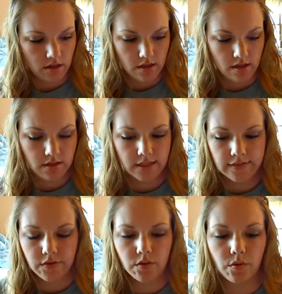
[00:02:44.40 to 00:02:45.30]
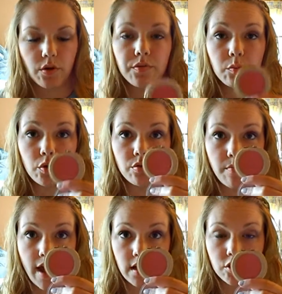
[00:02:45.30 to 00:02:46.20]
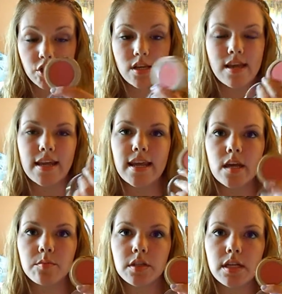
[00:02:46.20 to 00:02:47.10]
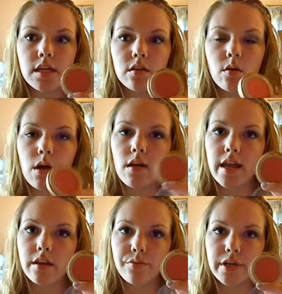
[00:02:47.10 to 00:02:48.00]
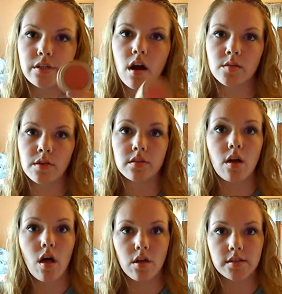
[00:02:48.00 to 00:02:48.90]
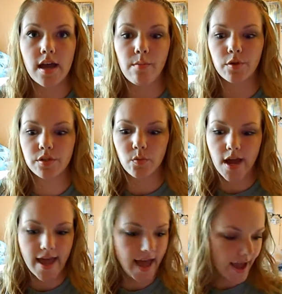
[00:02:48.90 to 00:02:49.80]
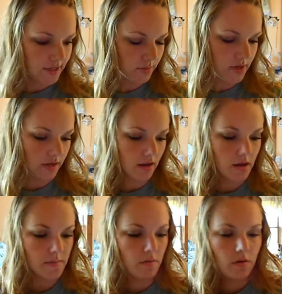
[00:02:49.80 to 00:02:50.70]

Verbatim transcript: And this is if you're going for more dramatic cheek. And Emily Noel83 talks about this all the time, which is why I had to pick it up